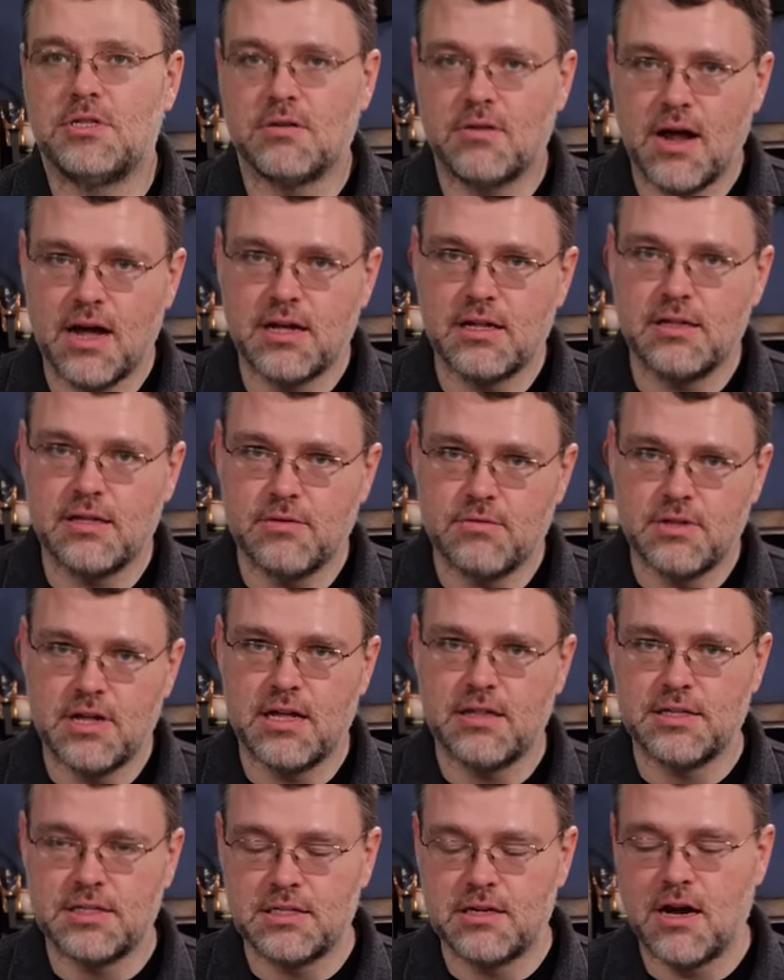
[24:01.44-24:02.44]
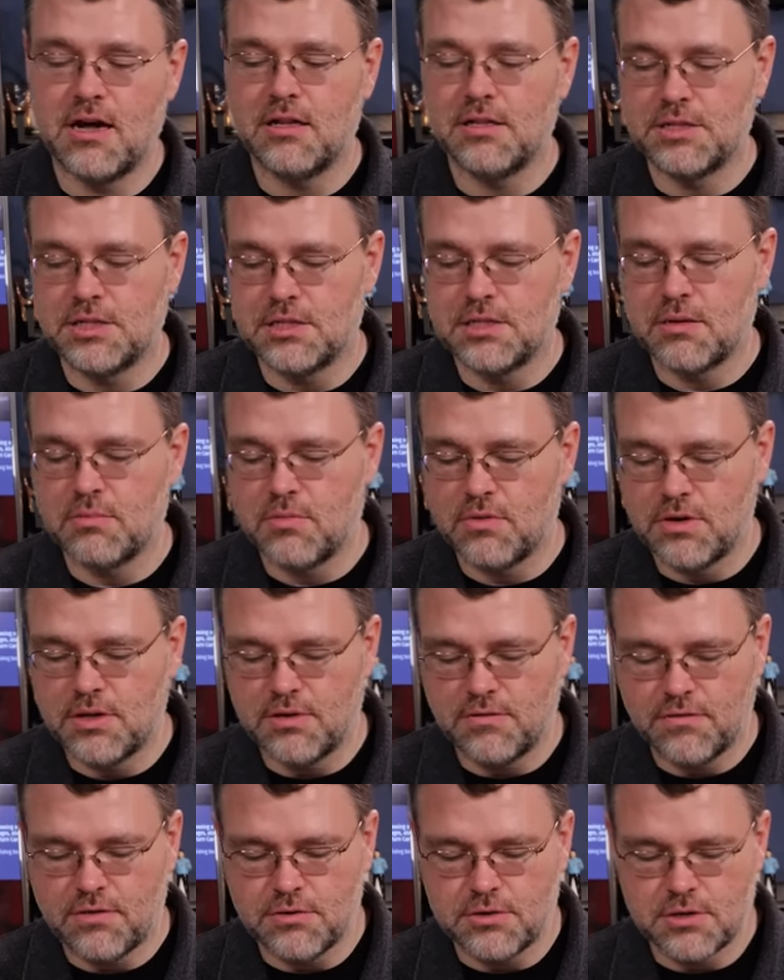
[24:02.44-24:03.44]
directly without the Synology at some point in
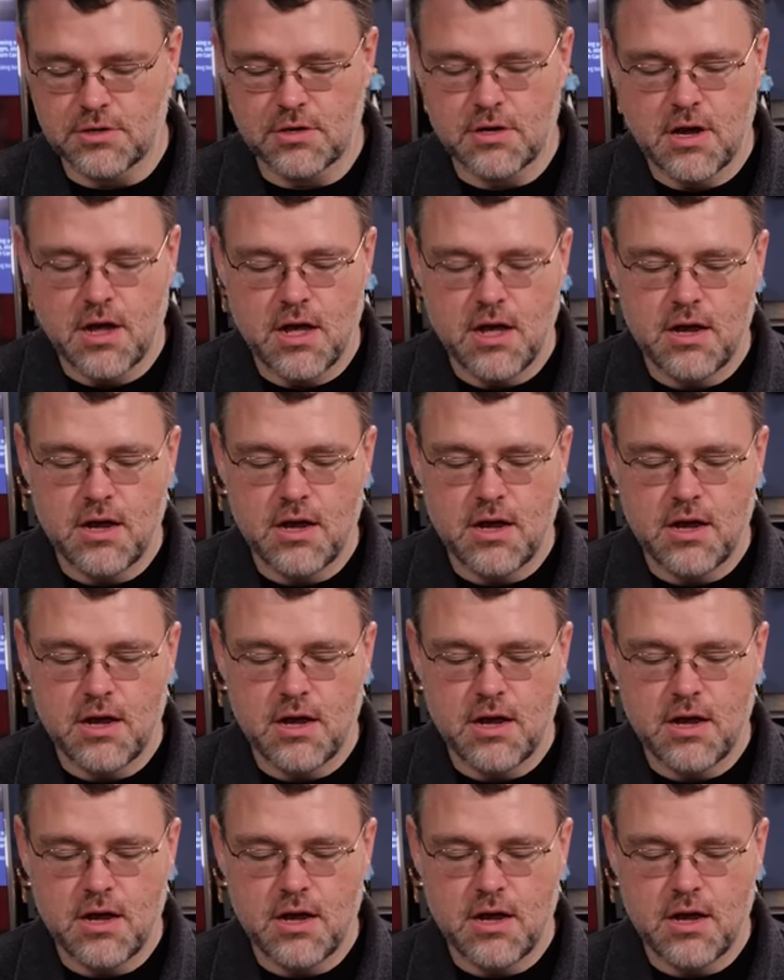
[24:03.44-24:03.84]
the future.